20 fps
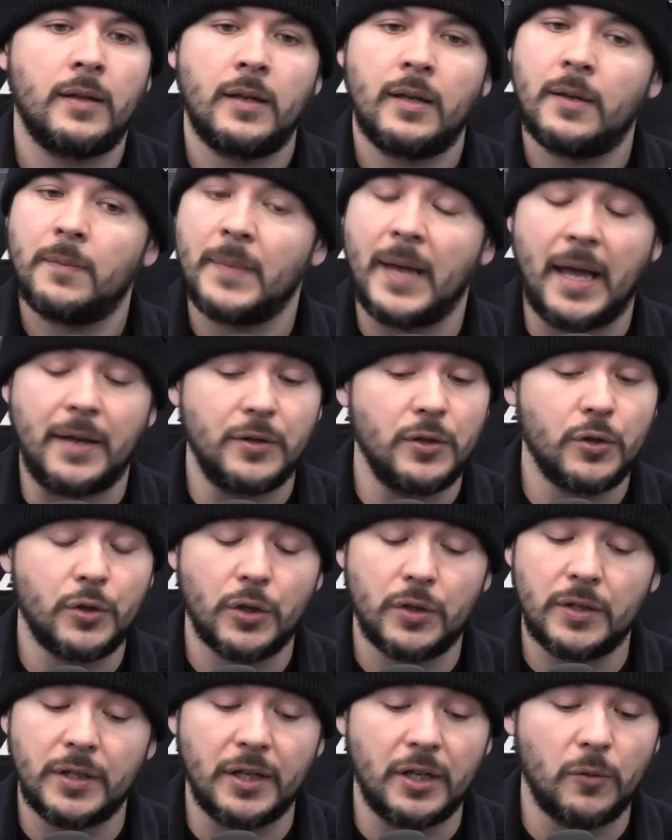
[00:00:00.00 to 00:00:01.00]
Man, you
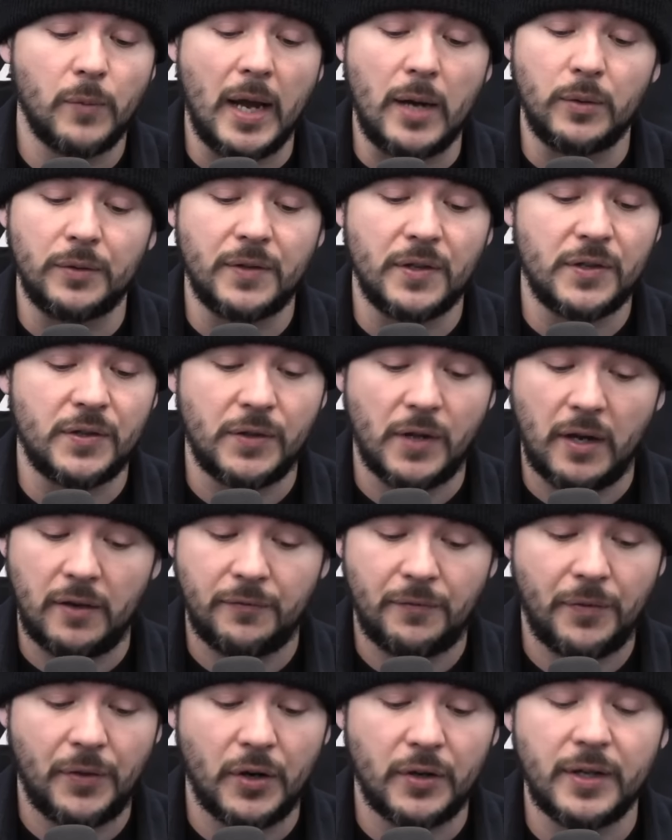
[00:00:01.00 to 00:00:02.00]
couldn't get away with this stuff
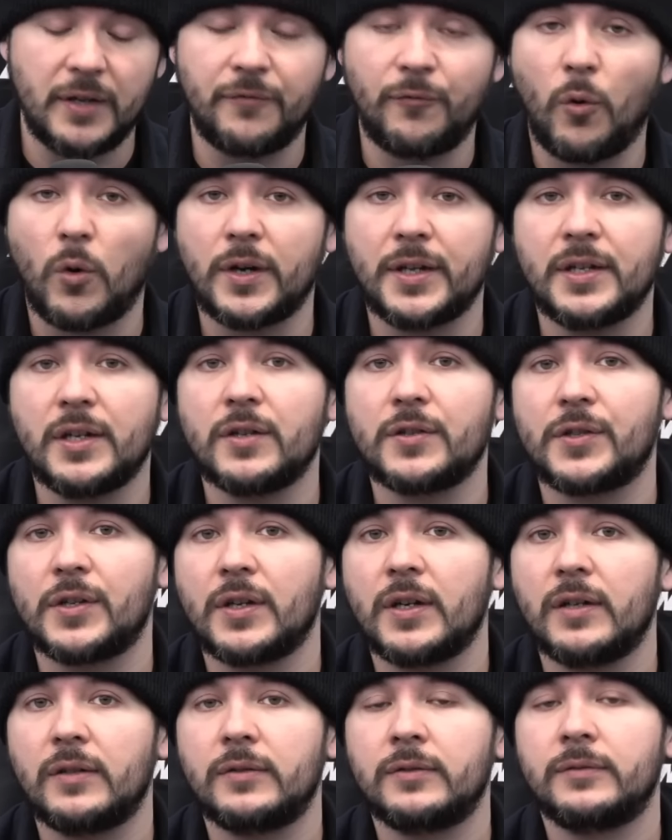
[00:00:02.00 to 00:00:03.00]
30, 40 years
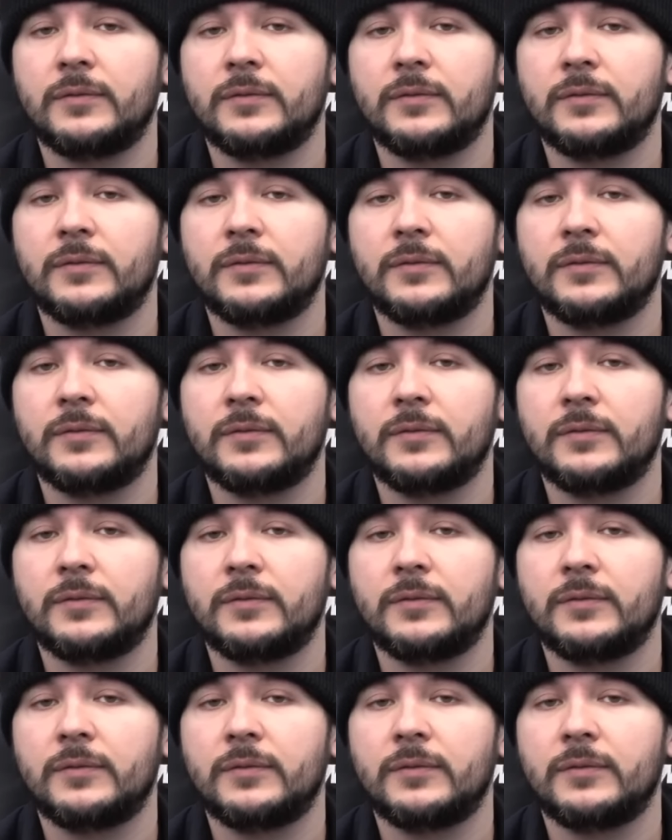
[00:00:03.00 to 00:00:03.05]
ago.